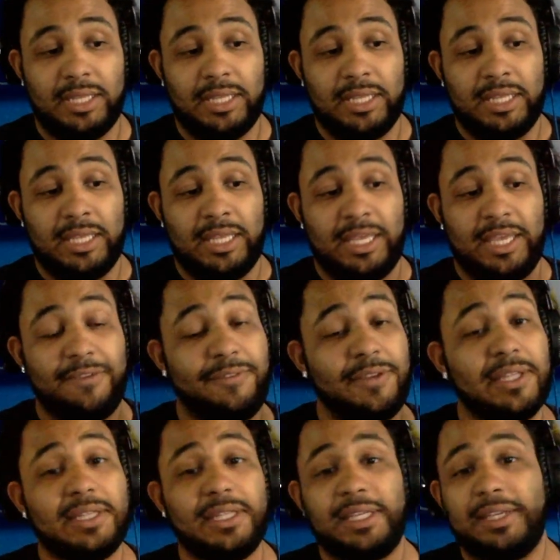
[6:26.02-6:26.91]
if he
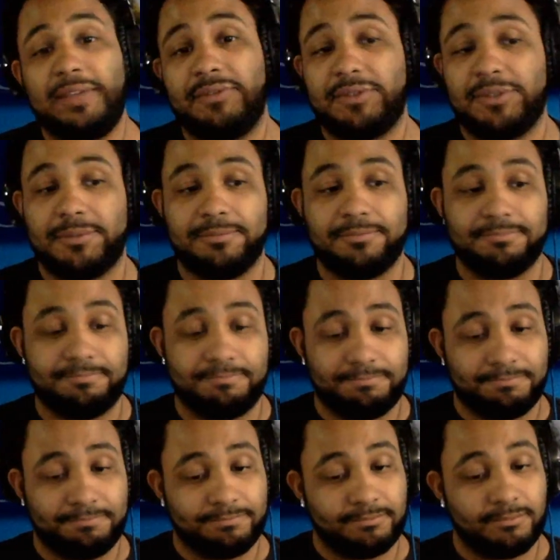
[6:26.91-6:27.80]
leaves,
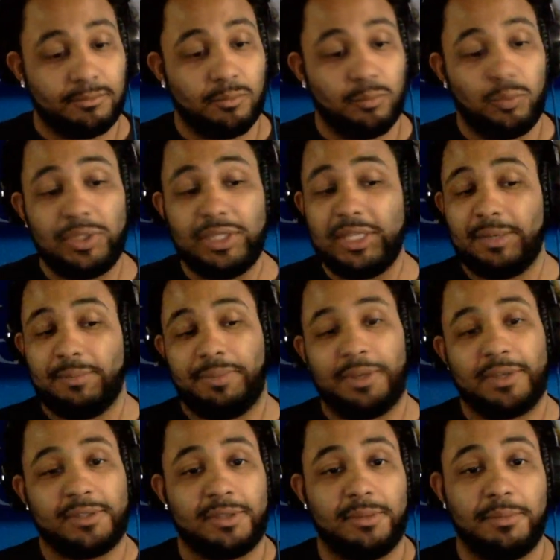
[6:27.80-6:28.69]
we need to pick
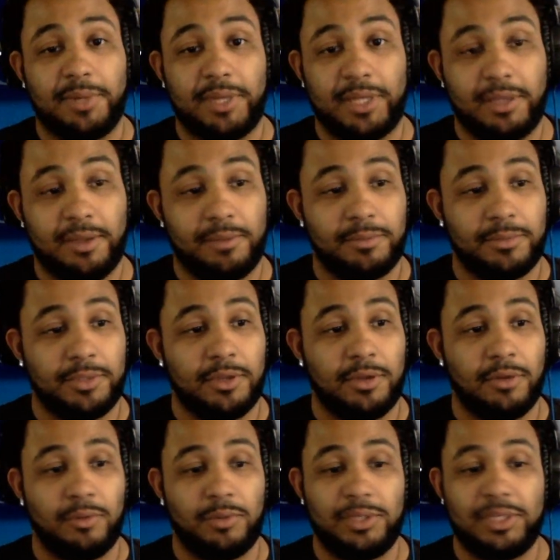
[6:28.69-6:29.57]
somebody up.
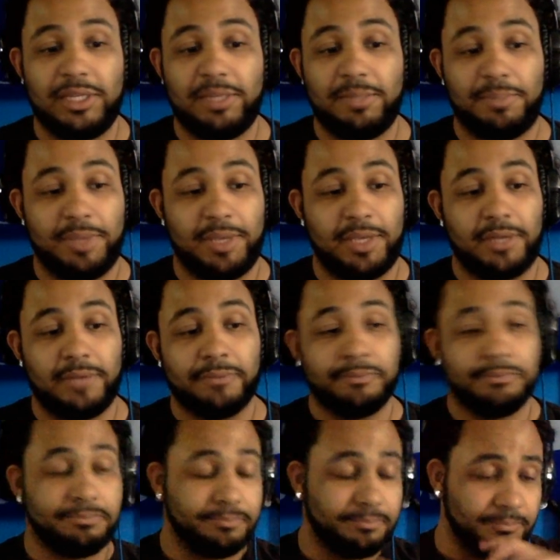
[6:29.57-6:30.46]
We need to pick
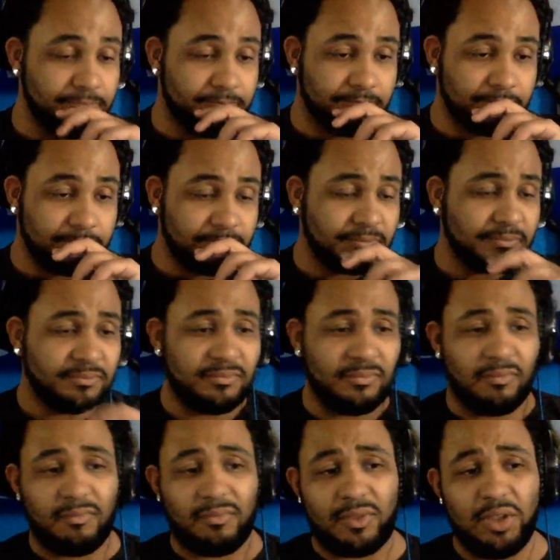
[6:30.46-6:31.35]

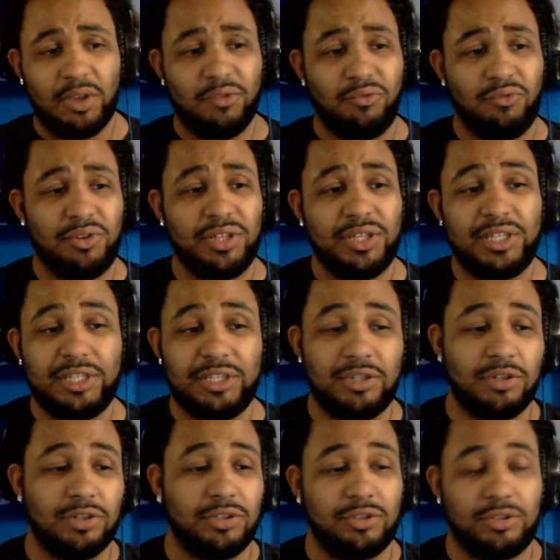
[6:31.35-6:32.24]
a really
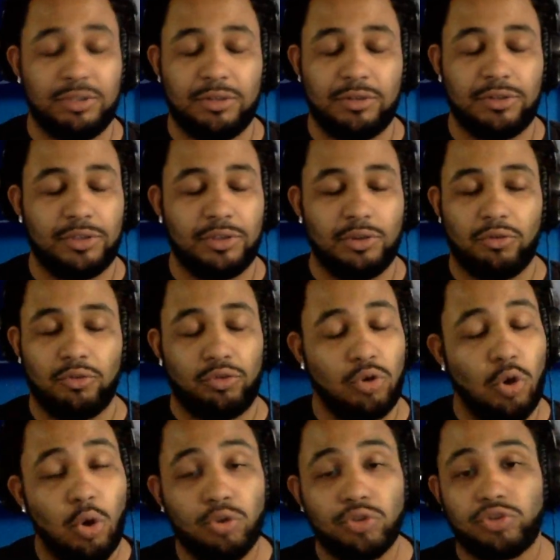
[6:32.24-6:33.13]
good,
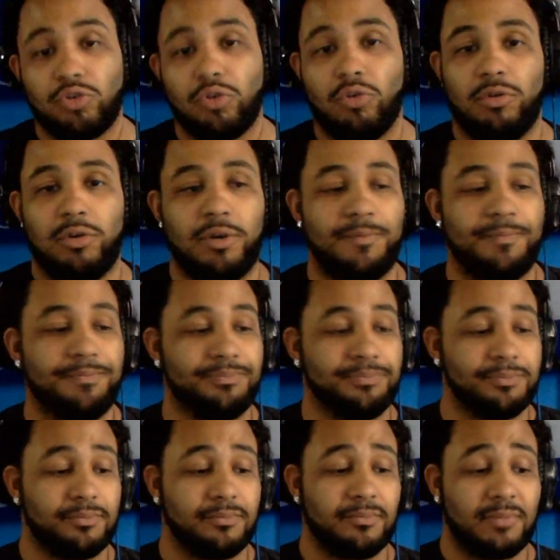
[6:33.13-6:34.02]
goal scorer.
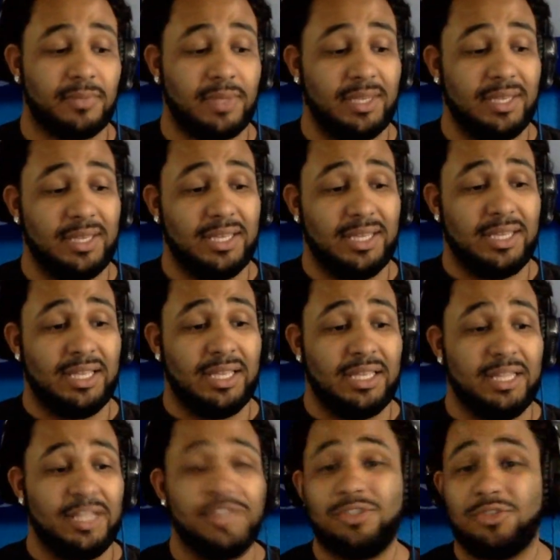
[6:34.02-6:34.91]

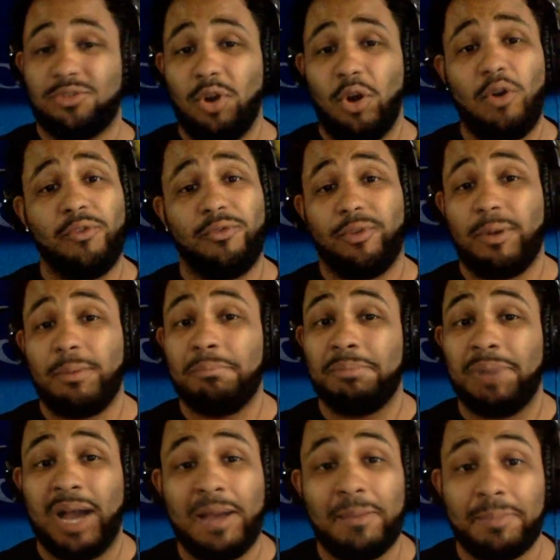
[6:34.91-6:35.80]
Let's go for
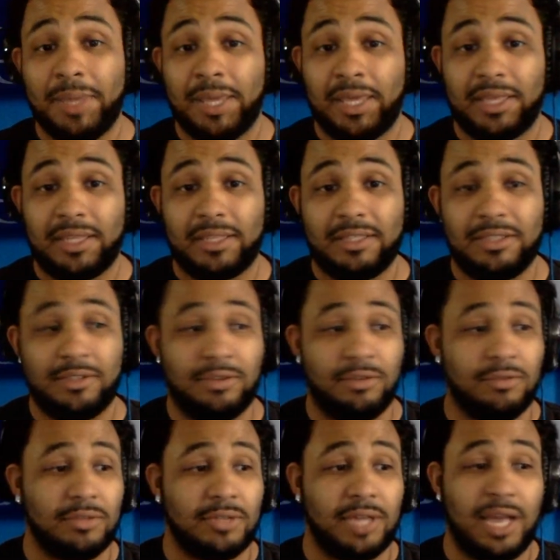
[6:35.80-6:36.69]
Mbappe.
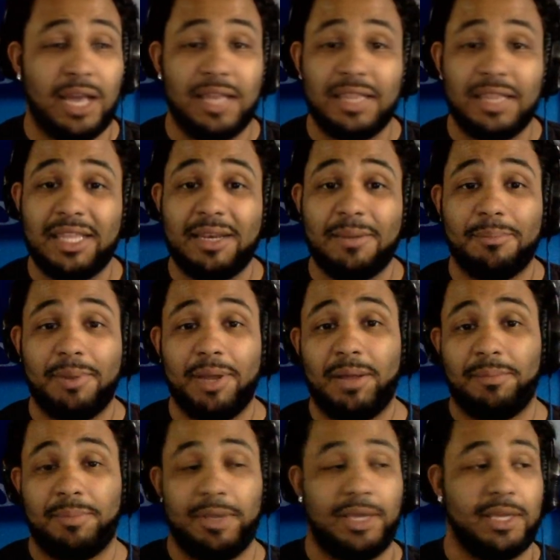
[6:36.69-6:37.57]
Kylian
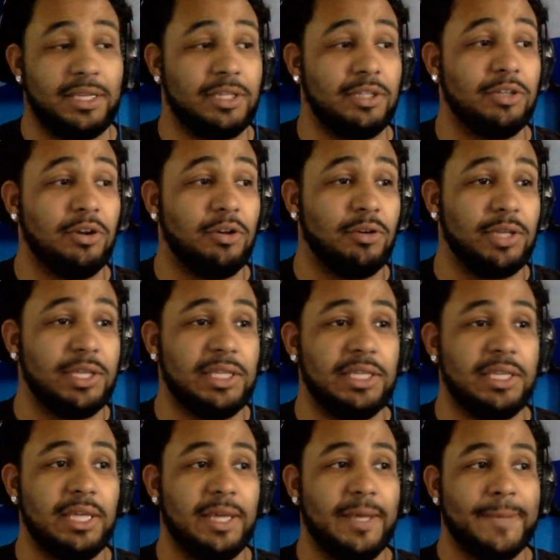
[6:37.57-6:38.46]
Mbappe.
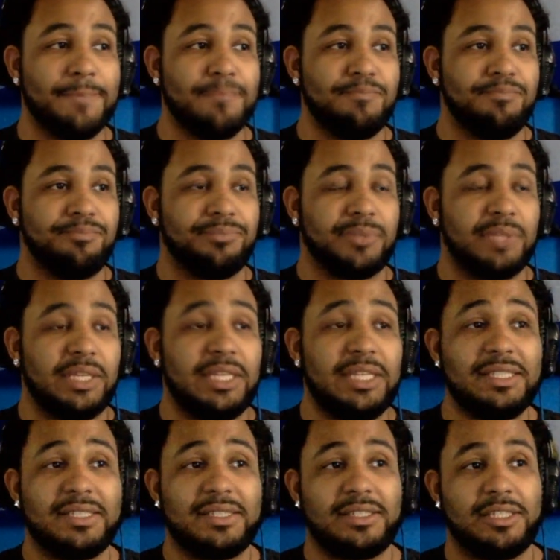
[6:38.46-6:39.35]

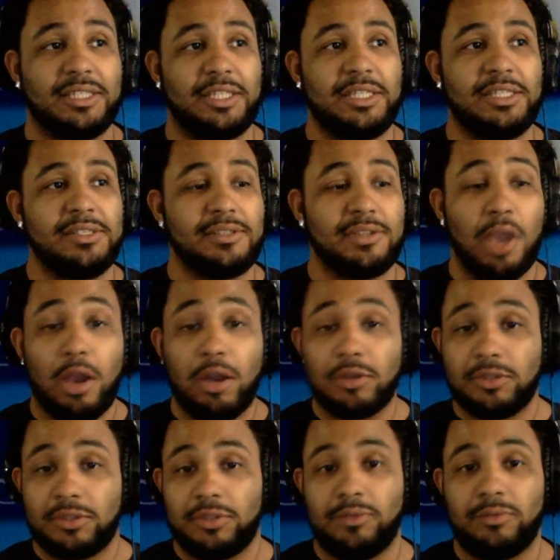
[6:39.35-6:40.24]
He's young
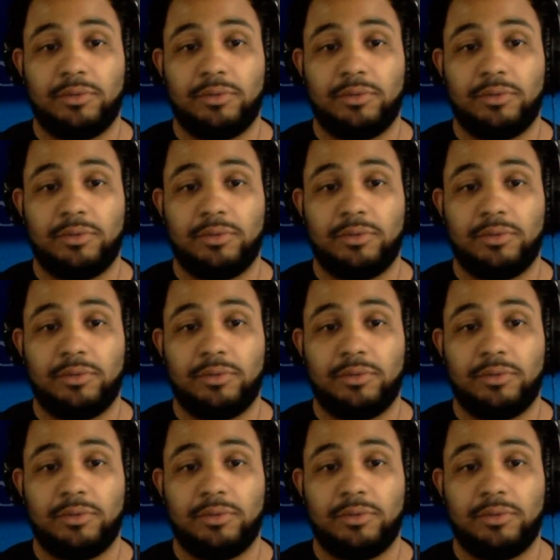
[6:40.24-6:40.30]
too.